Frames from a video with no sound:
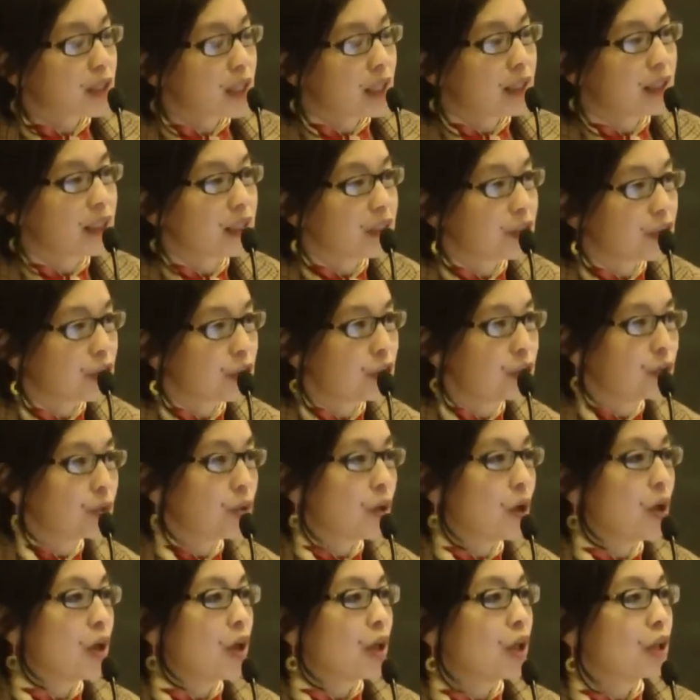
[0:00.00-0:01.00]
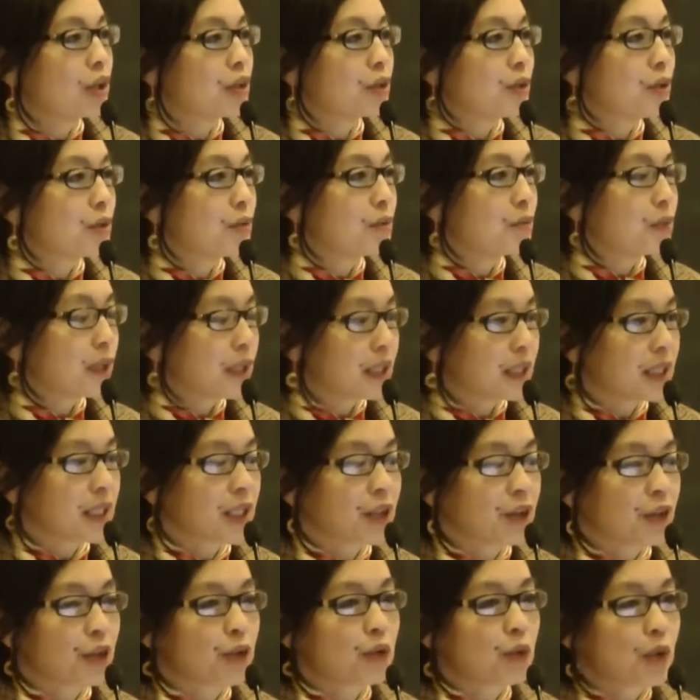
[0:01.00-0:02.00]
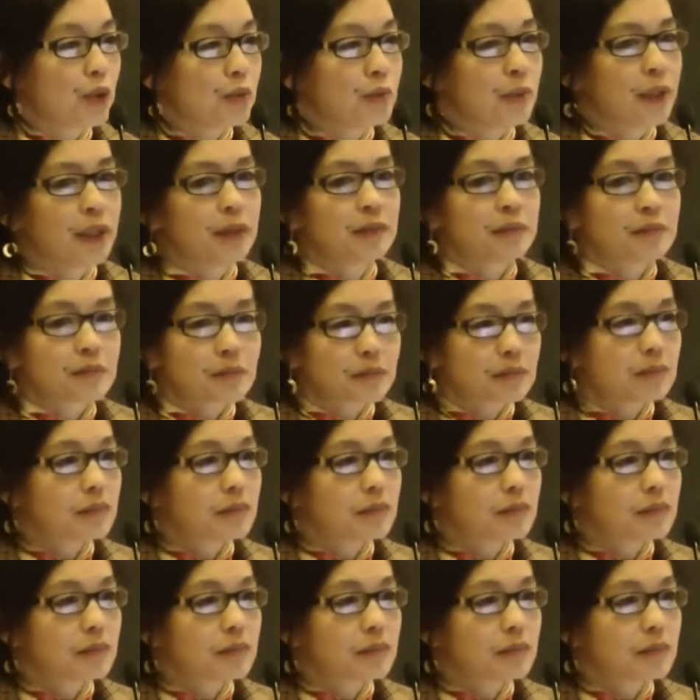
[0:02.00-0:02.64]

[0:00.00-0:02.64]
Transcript: that they do on military equipment,